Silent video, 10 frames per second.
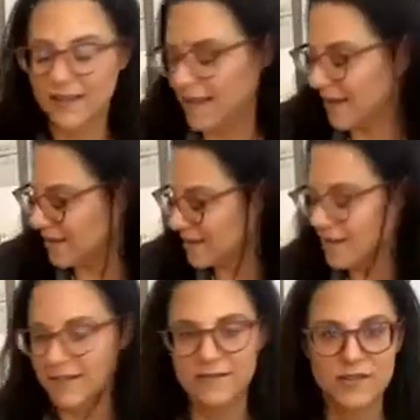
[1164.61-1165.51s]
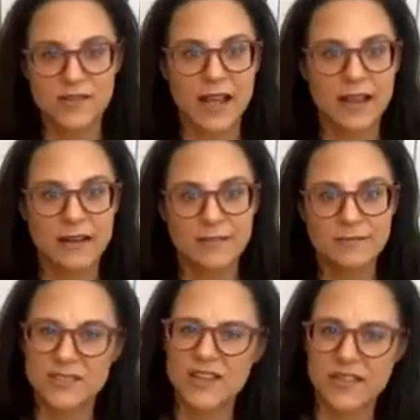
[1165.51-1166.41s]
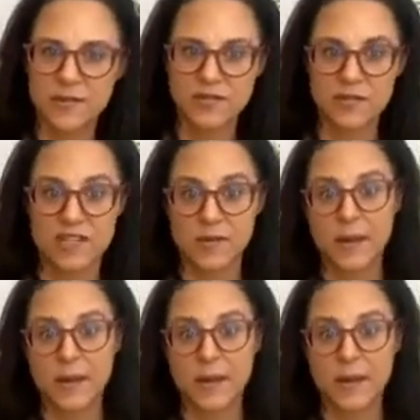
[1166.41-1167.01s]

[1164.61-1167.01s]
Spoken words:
and who died, which I thought was really sweet.